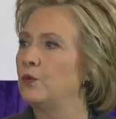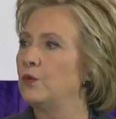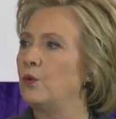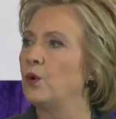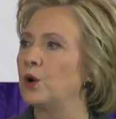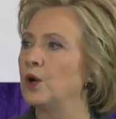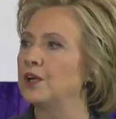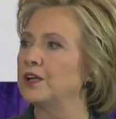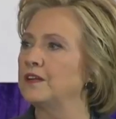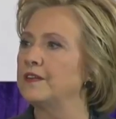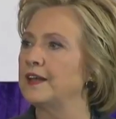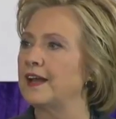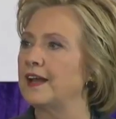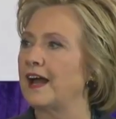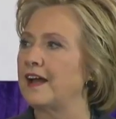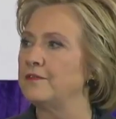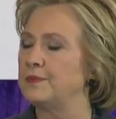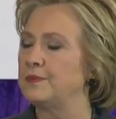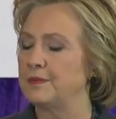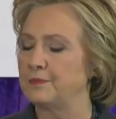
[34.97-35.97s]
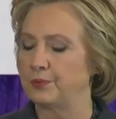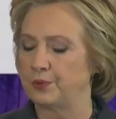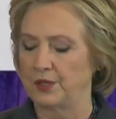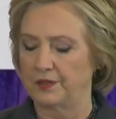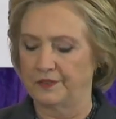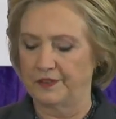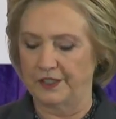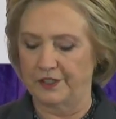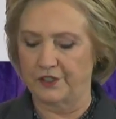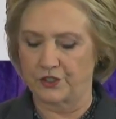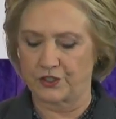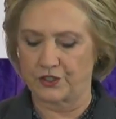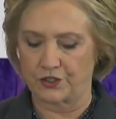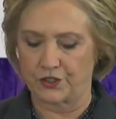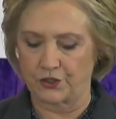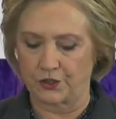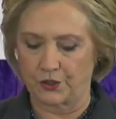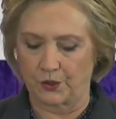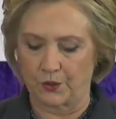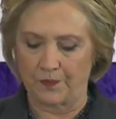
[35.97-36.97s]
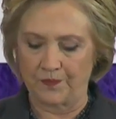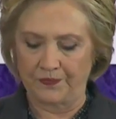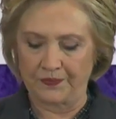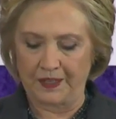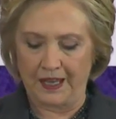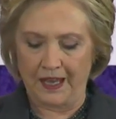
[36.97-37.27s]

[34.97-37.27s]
work that I've been privileged to do.